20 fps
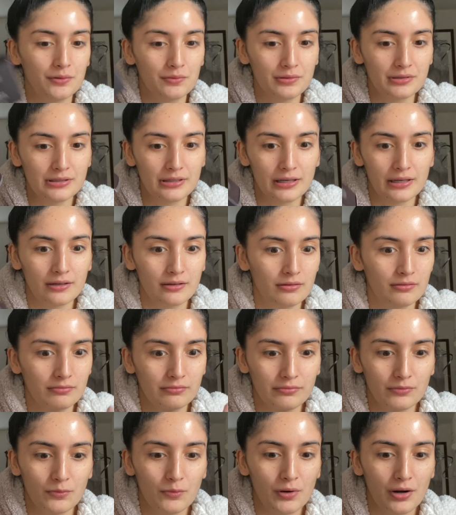it's like
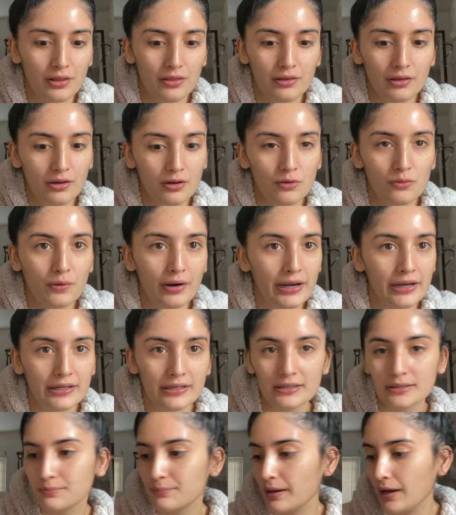one of the
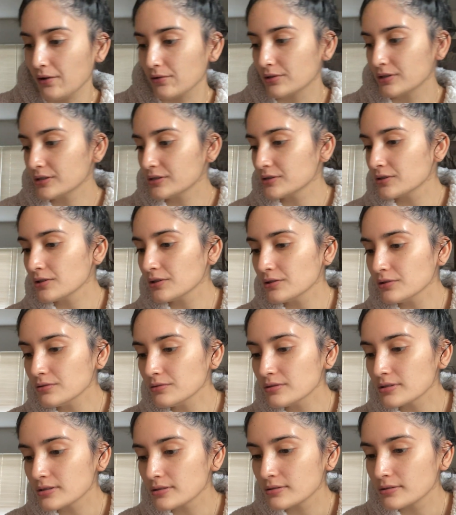greatest powders to
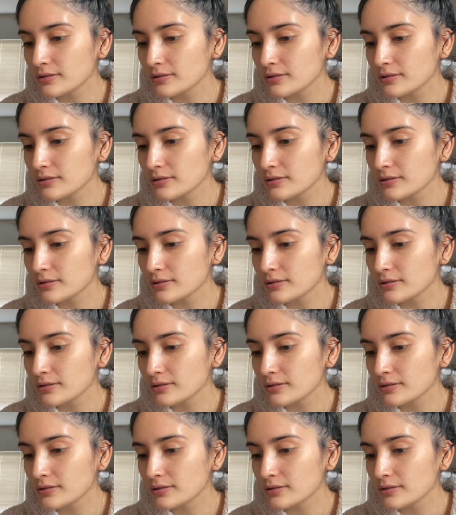use.